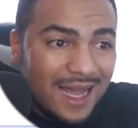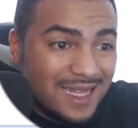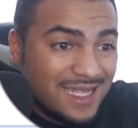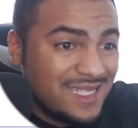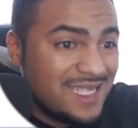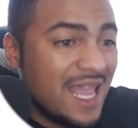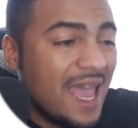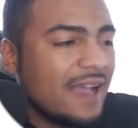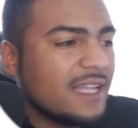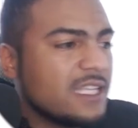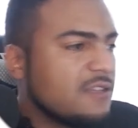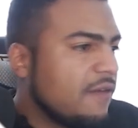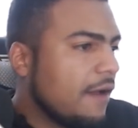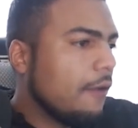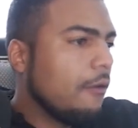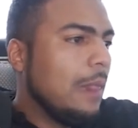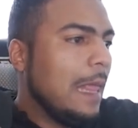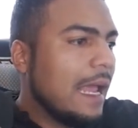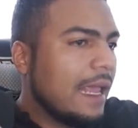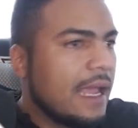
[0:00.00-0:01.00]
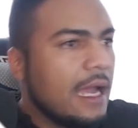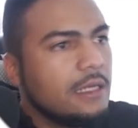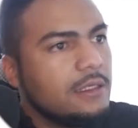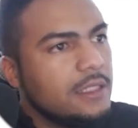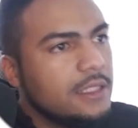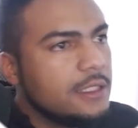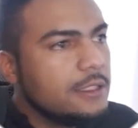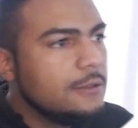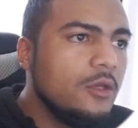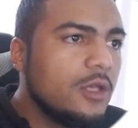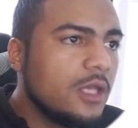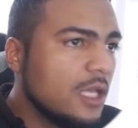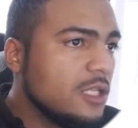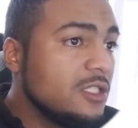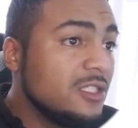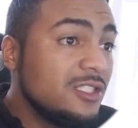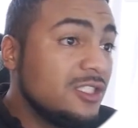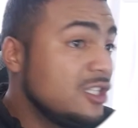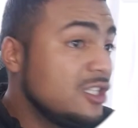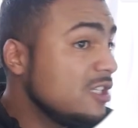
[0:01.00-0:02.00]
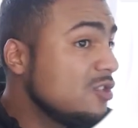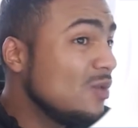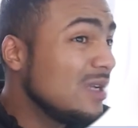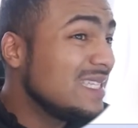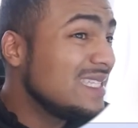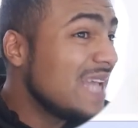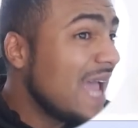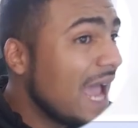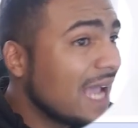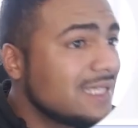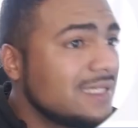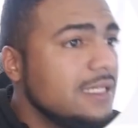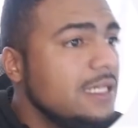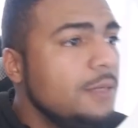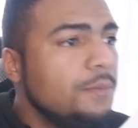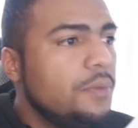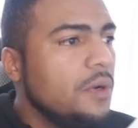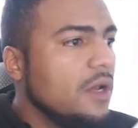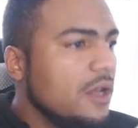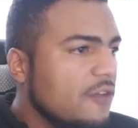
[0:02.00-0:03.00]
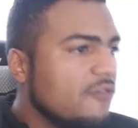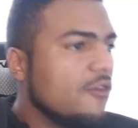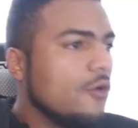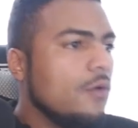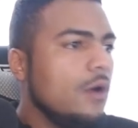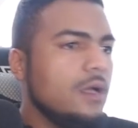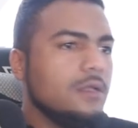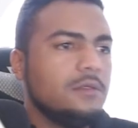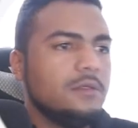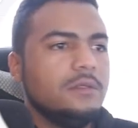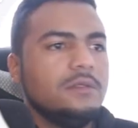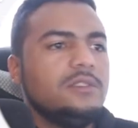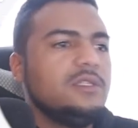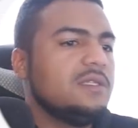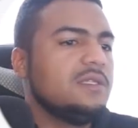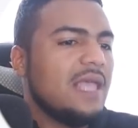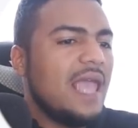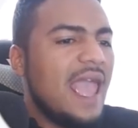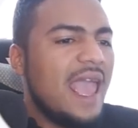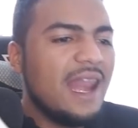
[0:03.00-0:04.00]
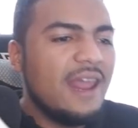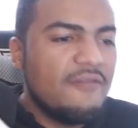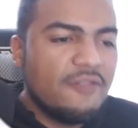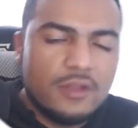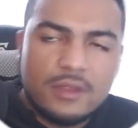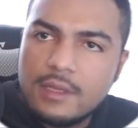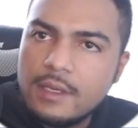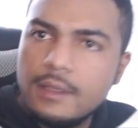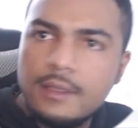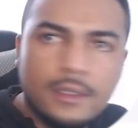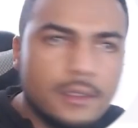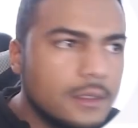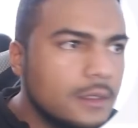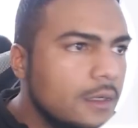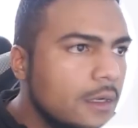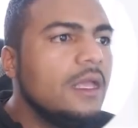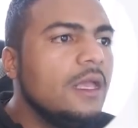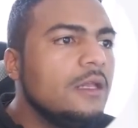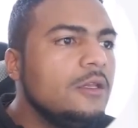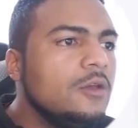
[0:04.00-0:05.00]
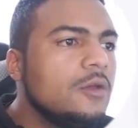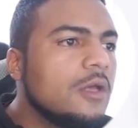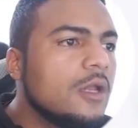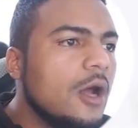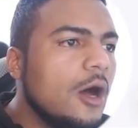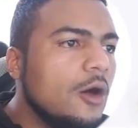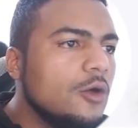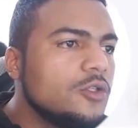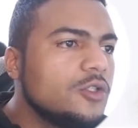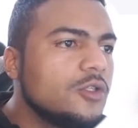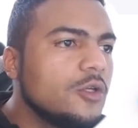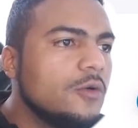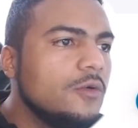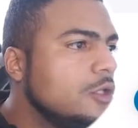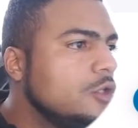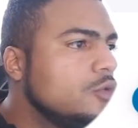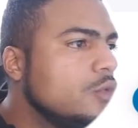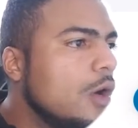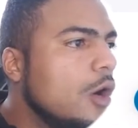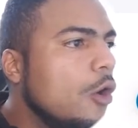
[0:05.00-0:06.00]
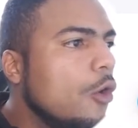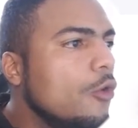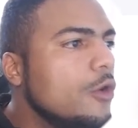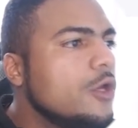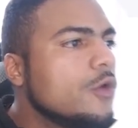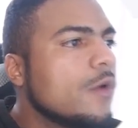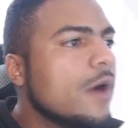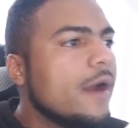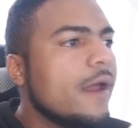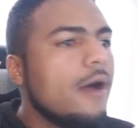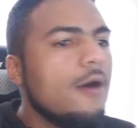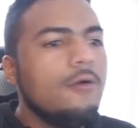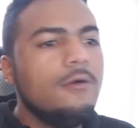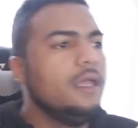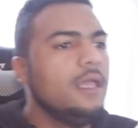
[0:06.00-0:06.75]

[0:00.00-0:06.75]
a text file like I did. You can just do a text input if you want, just add everything here. And you can also do a whole URL